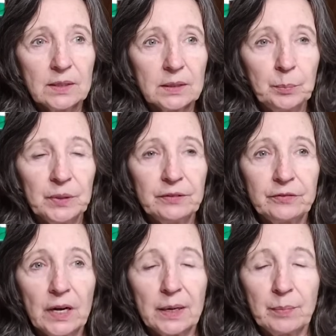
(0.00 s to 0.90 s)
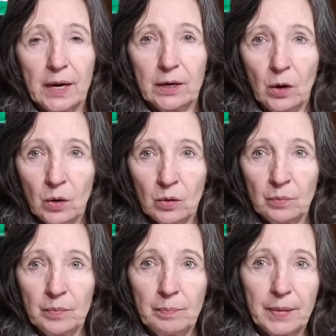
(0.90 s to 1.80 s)
simplify my
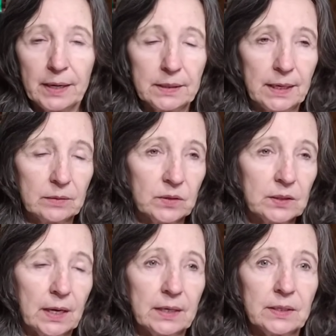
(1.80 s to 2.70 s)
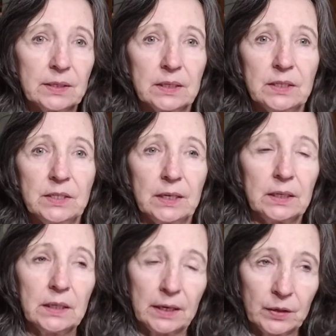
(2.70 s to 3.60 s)
home by downsizing and
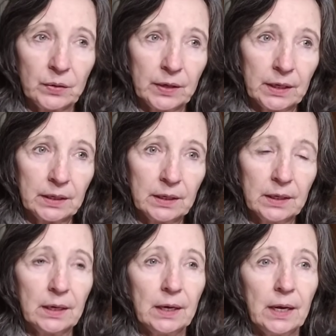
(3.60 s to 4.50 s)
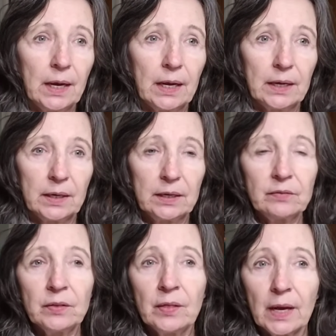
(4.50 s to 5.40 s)
decluttering, and
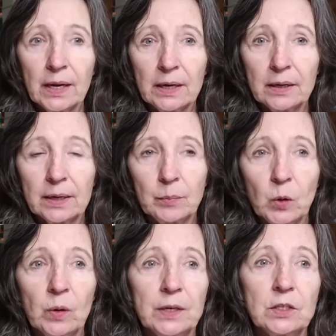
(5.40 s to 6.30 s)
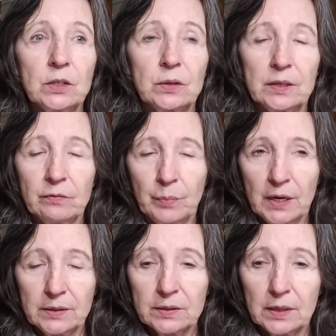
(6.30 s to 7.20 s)
even that, I'm going to give
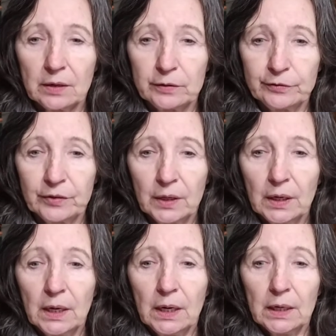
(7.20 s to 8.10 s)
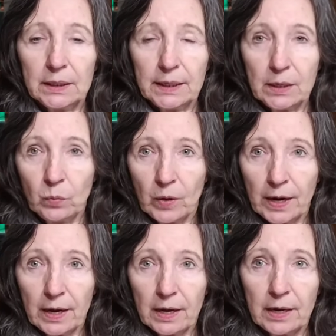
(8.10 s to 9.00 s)
myself
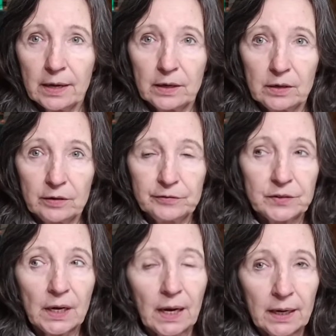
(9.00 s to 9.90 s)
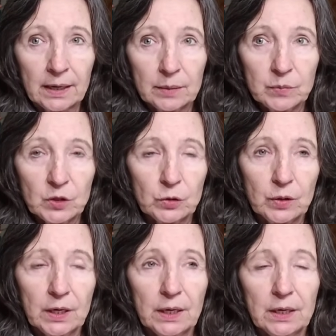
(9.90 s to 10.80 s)
leeway and enough time to
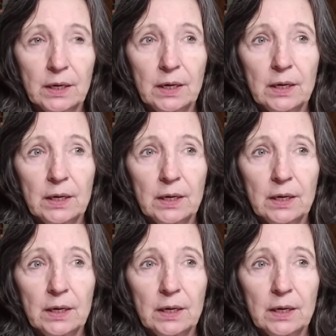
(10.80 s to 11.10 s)
get